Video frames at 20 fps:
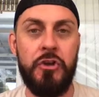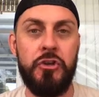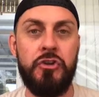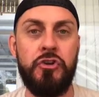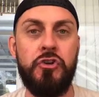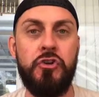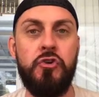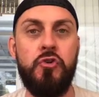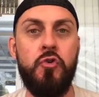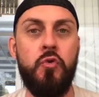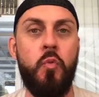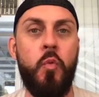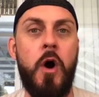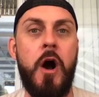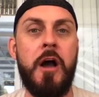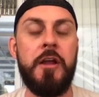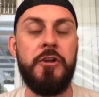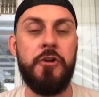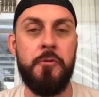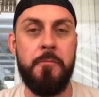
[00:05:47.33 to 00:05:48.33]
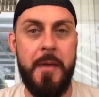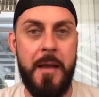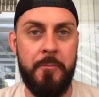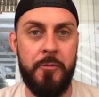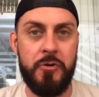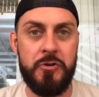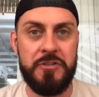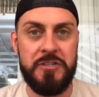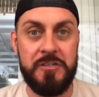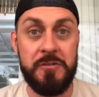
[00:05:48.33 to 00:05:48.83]
You want your
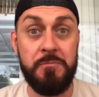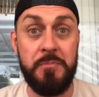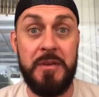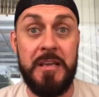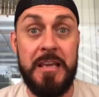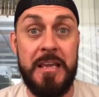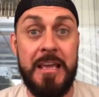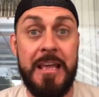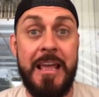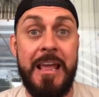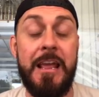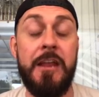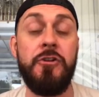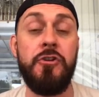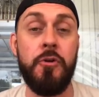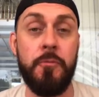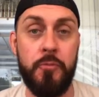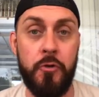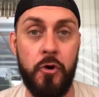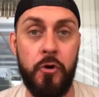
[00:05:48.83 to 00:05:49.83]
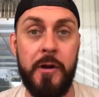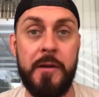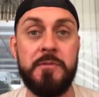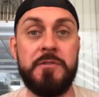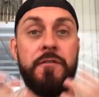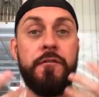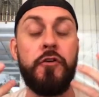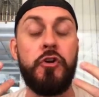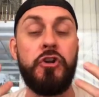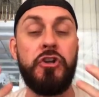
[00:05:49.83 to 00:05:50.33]
members to be in your programs
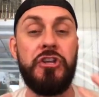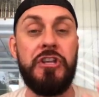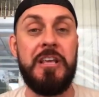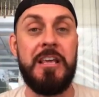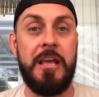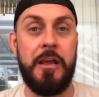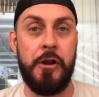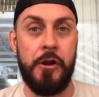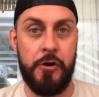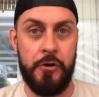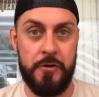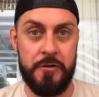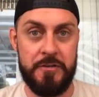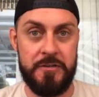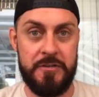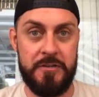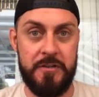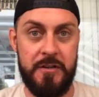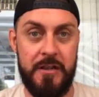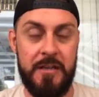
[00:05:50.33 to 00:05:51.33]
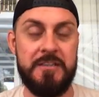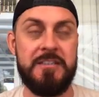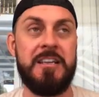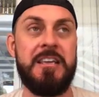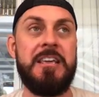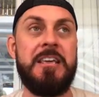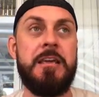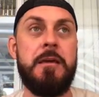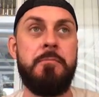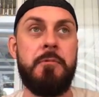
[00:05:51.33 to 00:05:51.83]
for years and to
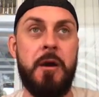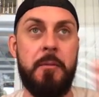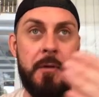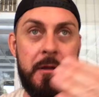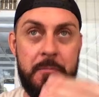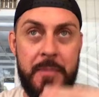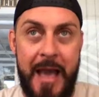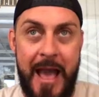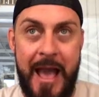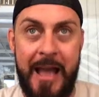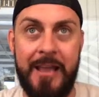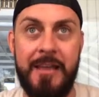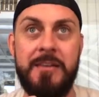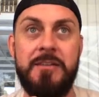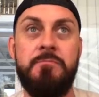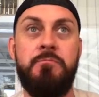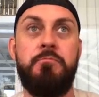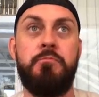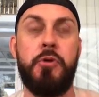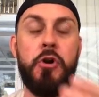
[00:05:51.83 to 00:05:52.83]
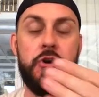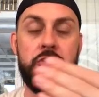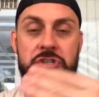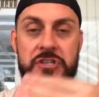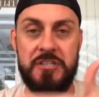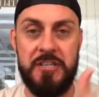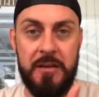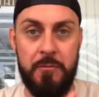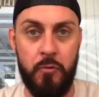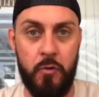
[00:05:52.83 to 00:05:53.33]
keep coming back and
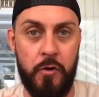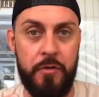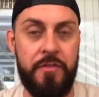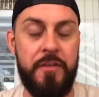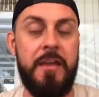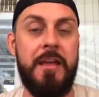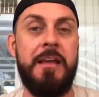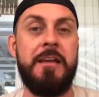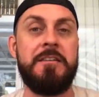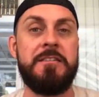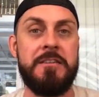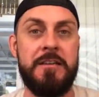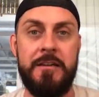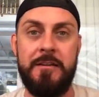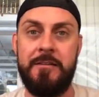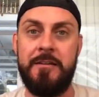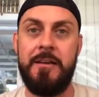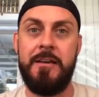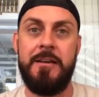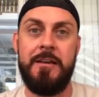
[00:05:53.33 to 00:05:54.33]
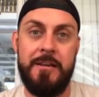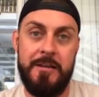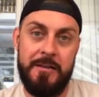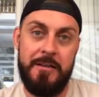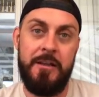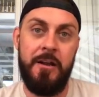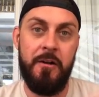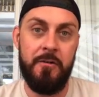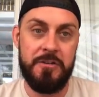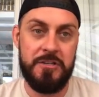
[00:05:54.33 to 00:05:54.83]
purchasing more things and,
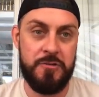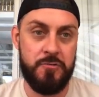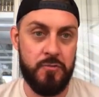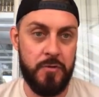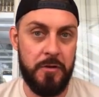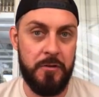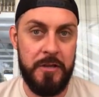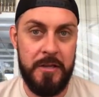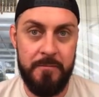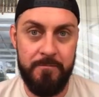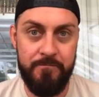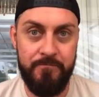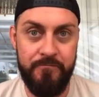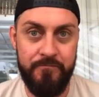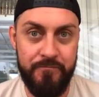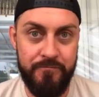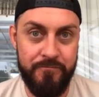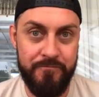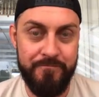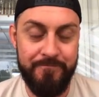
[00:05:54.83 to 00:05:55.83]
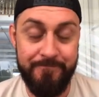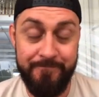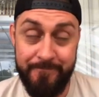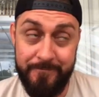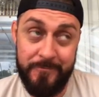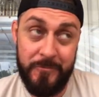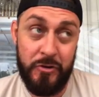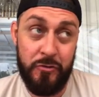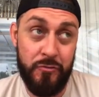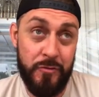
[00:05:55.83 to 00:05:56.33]
just really
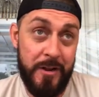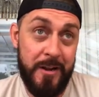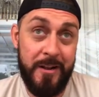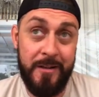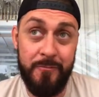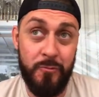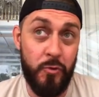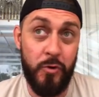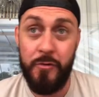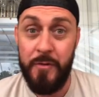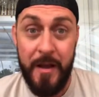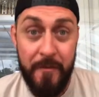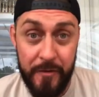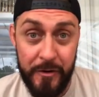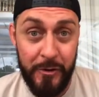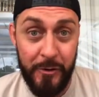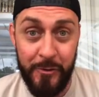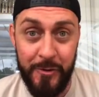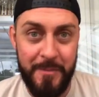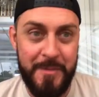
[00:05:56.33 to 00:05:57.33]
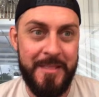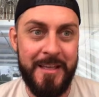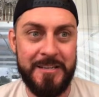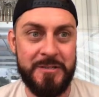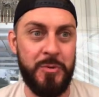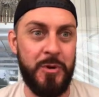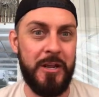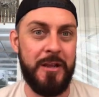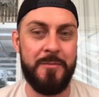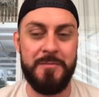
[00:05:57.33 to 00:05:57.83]
creating more revenue. I mean, that's
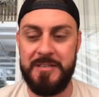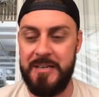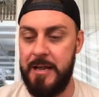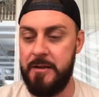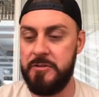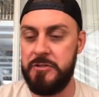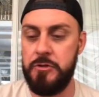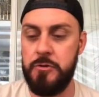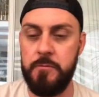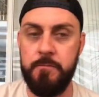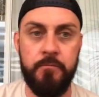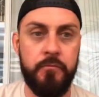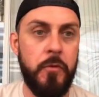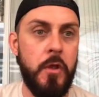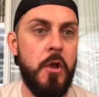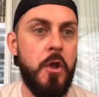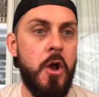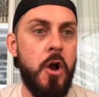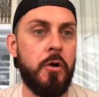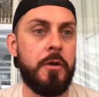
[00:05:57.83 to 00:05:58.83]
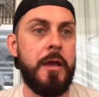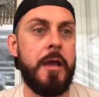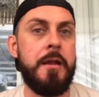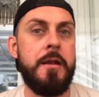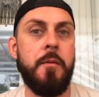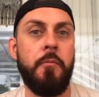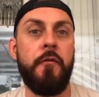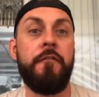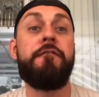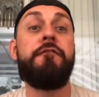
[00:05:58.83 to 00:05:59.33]
what it comes down to. Okay,
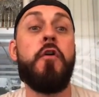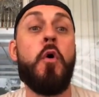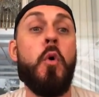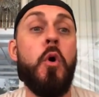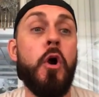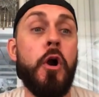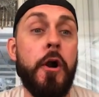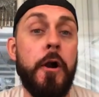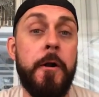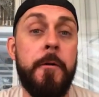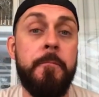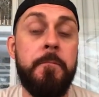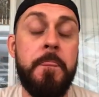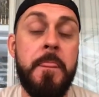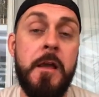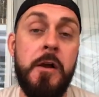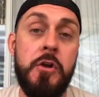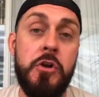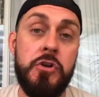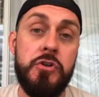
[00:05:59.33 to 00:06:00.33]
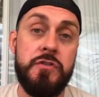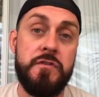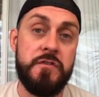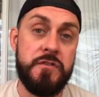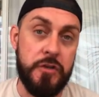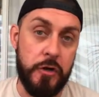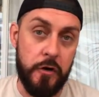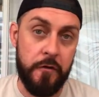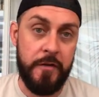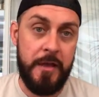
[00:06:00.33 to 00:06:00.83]
number 4,
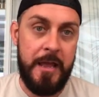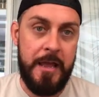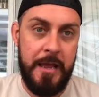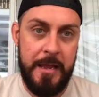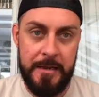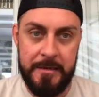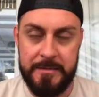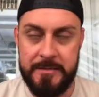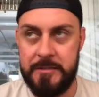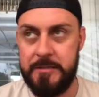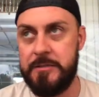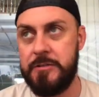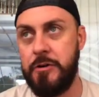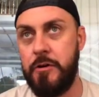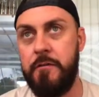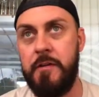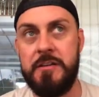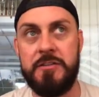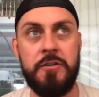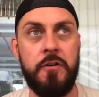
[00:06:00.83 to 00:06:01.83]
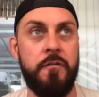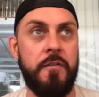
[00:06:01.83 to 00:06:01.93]
surveys. Survey.